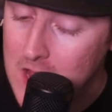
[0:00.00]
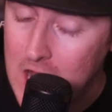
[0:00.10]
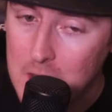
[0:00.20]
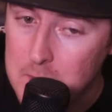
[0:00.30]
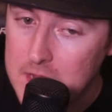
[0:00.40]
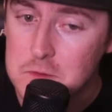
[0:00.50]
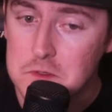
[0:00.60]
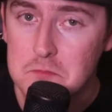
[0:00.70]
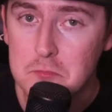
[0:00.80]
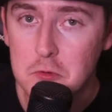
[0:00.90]
I may do
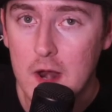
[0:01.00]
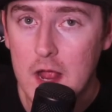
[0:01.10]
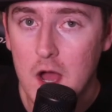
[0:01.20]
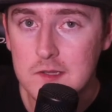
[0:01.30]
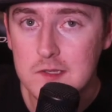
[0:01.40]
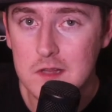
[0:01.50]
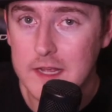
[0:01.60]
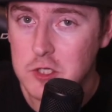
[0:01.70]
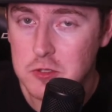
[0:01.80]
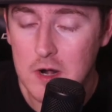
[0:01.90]
some Blu-ray hunts like
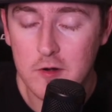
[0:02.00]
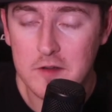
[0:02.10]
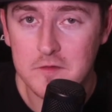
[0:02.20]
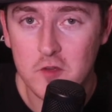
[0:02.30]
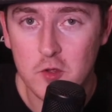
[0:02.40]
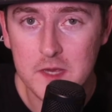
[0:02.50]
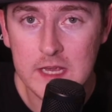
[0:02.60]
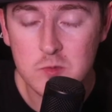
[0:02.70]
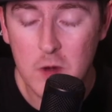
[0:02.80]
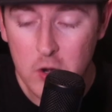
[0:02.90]
Trevor at Film
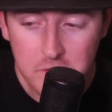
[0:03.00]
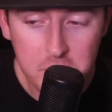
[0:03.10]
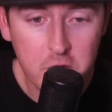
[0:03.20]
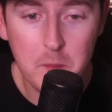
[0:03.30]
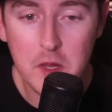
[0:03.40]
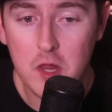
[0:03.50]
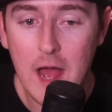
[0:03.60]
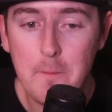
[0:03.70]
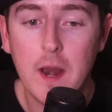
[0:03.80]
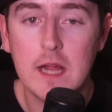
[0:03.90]
Geeks, where I don't film a
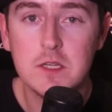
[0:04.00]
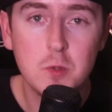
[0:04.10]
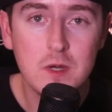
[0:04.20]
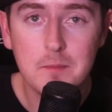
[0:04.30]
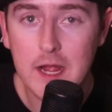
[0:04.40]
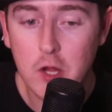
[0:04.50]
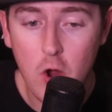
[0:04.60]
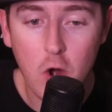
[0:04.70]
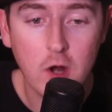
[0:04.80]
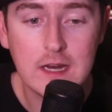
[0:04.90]
lot, but I do it in my
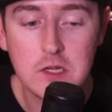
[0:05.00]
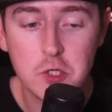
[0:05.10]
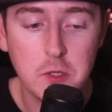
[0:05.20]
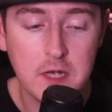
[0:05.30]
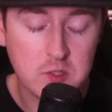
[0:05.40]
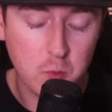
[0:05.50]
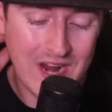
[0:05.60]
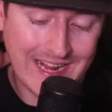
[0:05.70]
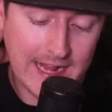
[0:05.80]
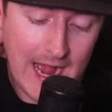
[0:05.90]
car. Kind of show you guys what
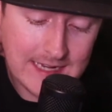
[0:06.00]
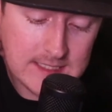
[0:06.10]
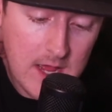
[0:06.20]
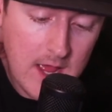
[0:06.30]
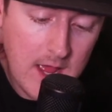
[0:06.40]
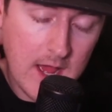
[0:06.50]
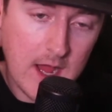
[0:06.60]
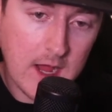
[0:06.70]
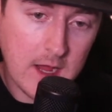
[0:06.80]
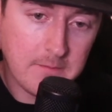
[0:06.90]
I got.
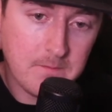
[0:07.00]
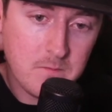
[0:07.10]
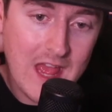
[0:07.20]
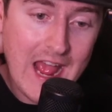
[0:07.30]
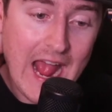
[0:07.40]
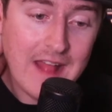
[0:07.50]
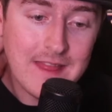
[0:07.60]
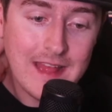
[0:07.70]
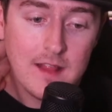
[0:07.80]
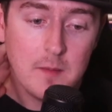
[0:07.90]
And
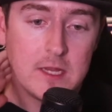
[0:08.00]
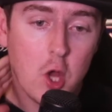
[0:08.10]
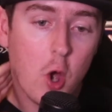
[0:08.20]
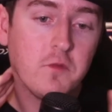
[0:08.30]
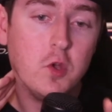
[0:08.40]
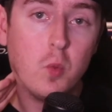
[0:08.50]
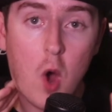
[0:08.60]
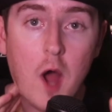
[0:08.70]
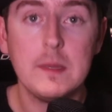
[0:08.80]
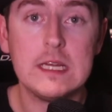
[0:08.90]
then let me know if you
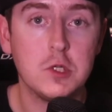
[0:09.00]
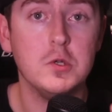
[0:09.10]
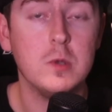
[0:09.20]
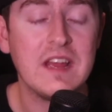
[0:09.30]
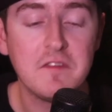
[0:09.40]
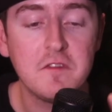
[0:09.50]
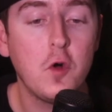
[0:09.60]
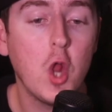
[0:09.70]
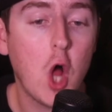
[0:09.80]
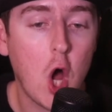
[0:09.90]
want me to do a
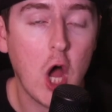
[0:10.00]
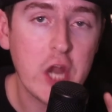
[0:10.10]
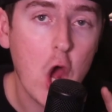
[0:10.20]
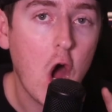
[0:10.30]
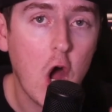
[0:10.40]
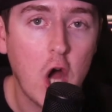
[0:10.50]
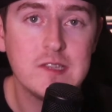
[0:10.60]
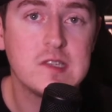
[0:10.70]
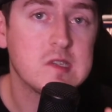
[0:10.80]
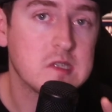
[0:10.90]
full-on
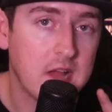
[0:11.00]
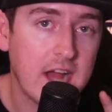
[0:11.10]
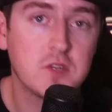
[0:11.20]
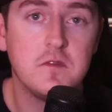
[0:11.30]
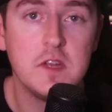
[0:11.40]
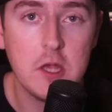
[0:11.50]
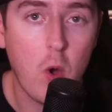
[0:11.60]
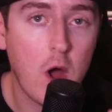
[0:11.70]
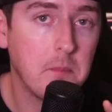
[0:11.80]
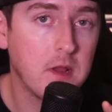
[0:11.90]
hunt slash video
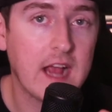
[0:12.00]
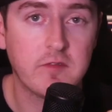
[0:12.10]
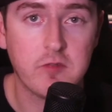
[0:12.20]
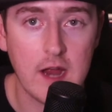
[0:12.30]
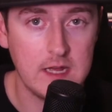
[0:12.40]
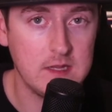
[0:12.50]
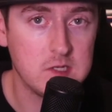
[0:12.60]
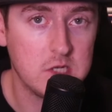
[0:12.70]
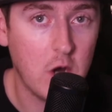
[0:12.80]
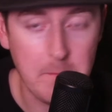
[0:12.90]
on Black Friday this
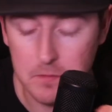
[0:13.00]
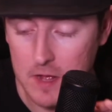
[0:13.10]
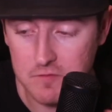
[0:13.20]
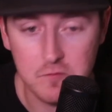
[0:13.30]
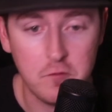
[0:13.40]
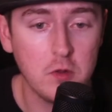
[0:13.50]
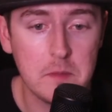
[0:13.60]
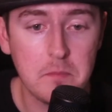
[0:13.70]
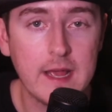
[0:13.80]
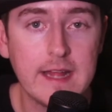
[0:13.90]
year. I fully
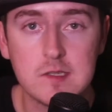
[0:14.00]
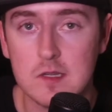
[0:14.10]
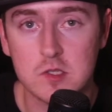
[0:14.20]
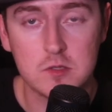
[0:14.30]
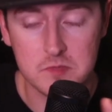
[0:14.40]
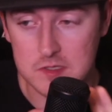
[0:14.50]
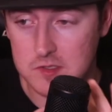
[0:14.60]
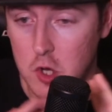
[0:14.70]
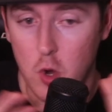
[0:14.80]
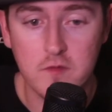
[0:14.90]
planned since
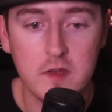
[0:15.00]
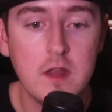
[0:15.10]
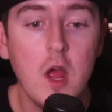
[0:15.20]
COVID.